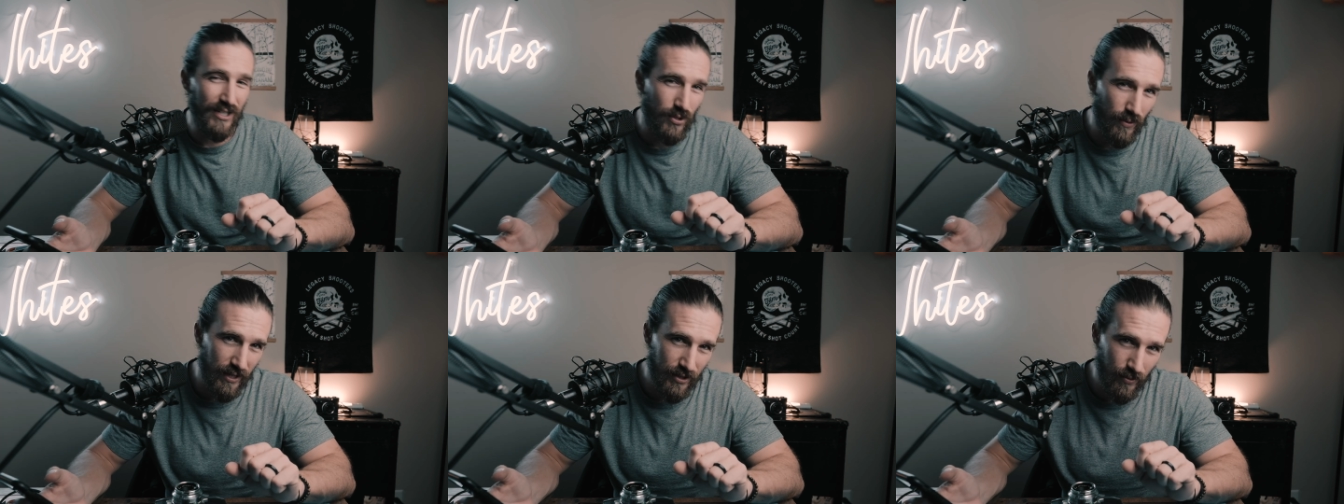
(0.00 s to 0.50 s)

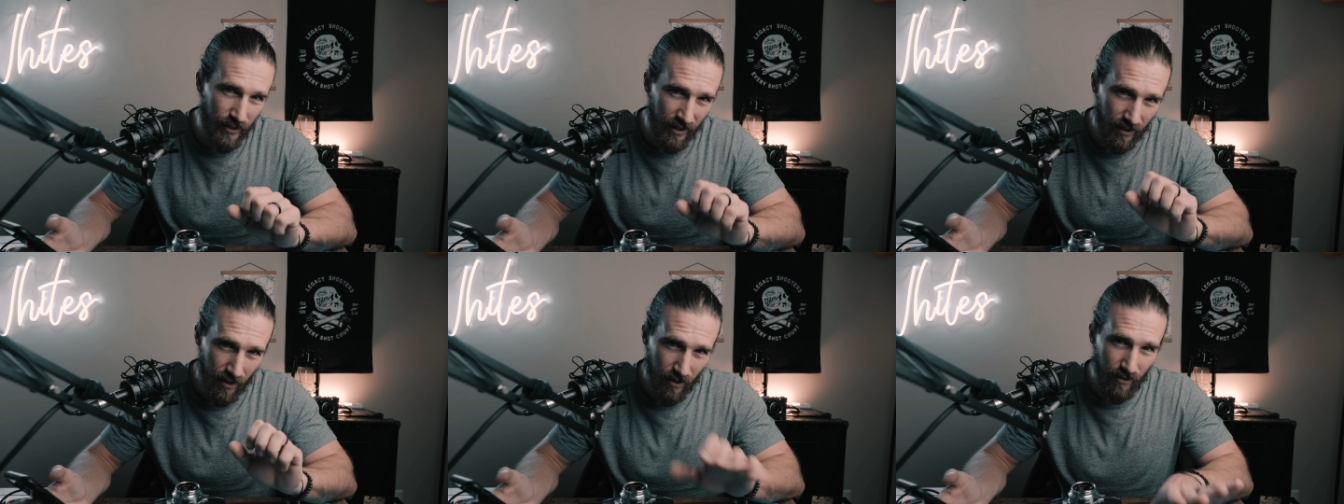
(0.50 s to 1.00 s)

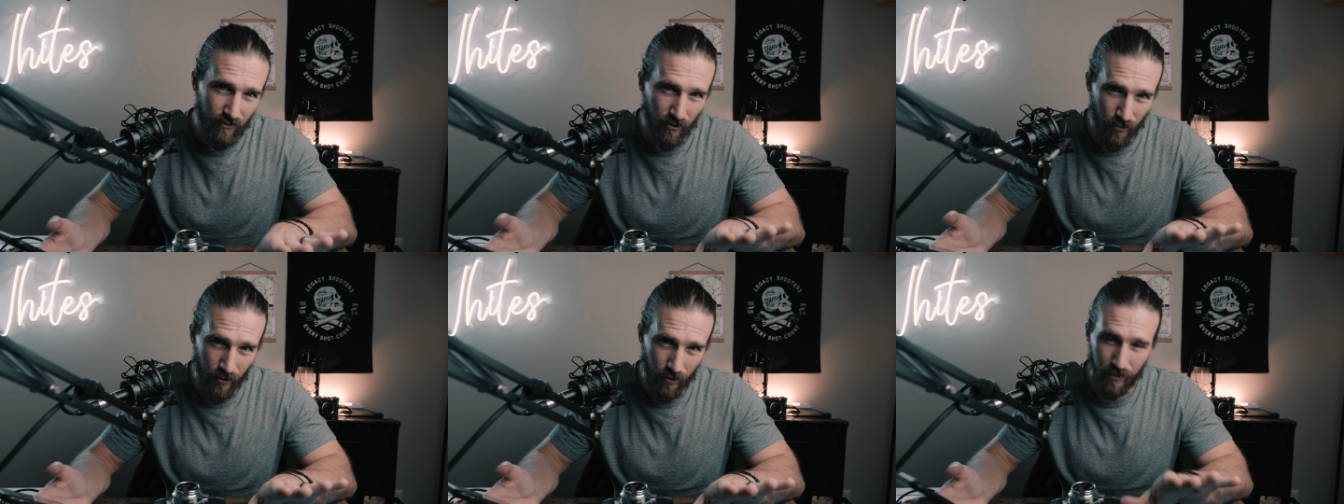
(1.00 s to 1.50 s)
2020
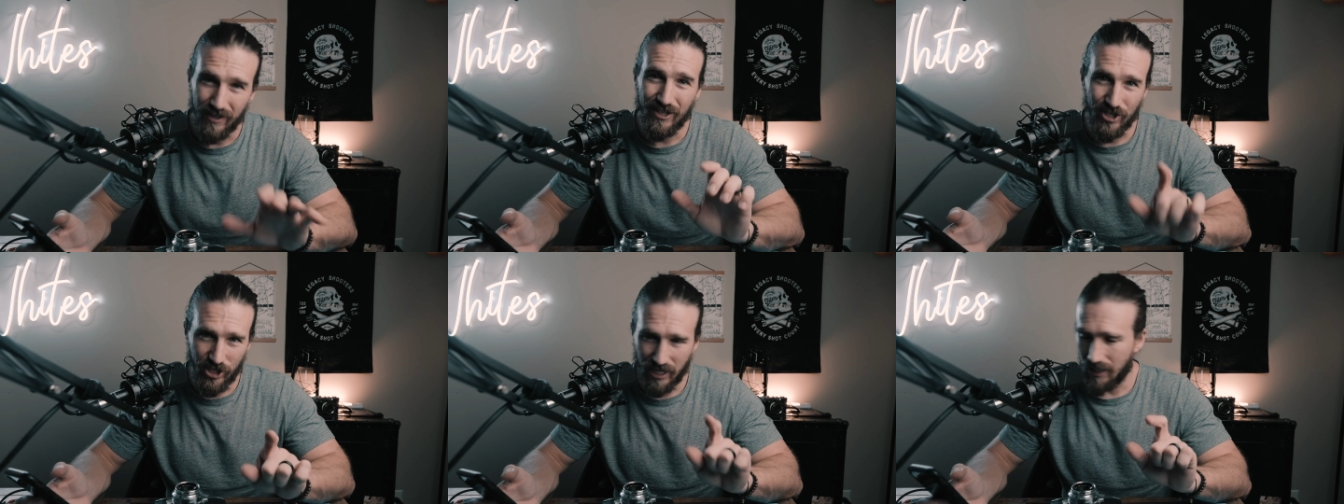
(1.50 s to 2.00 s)
Photo
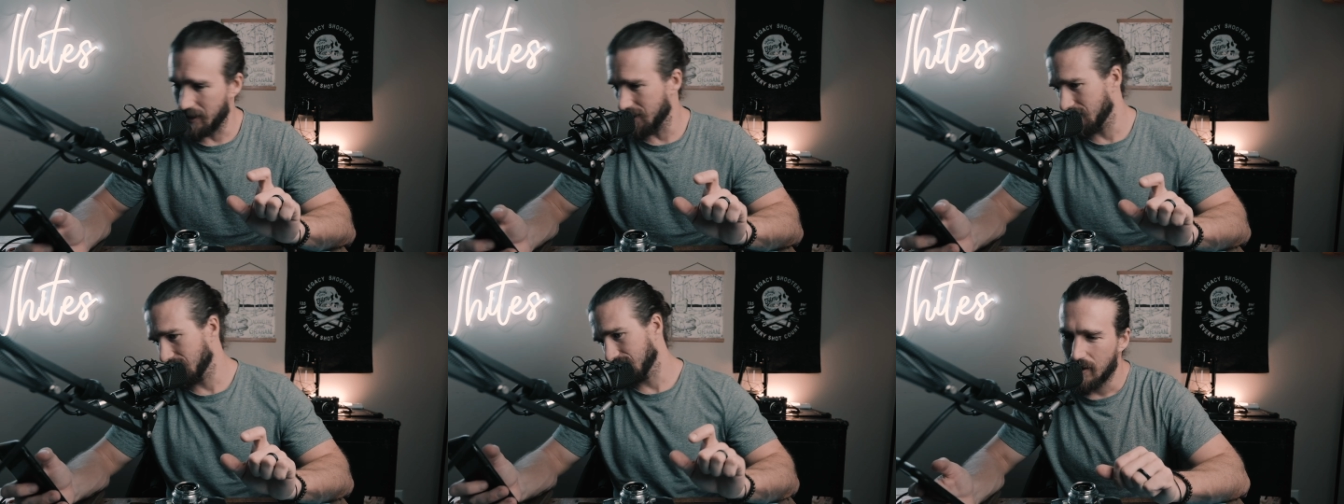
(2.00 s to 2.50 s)

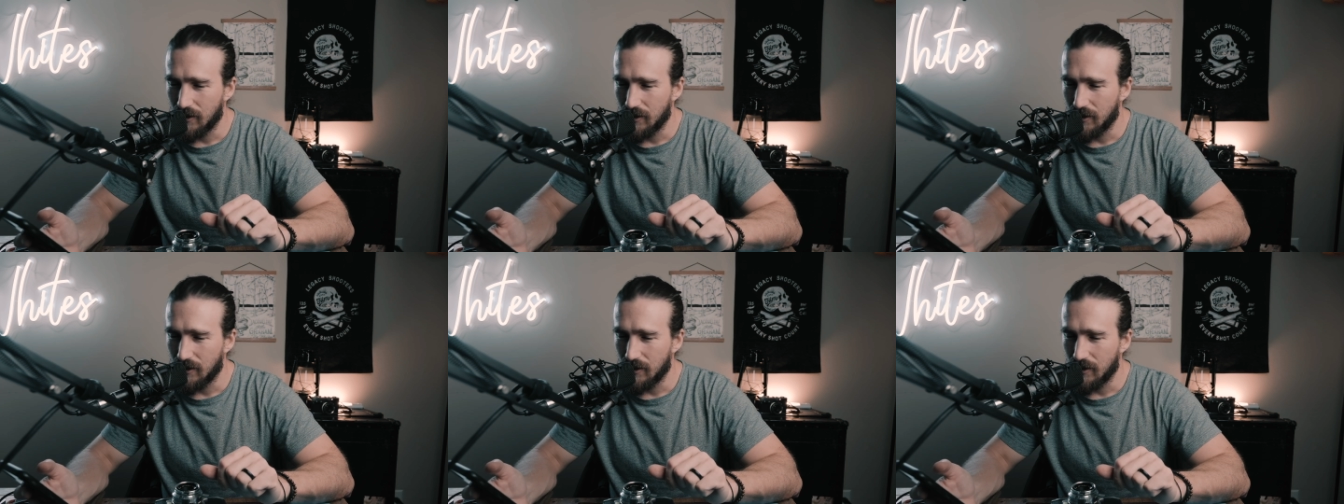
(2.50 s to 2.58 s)
Challenge.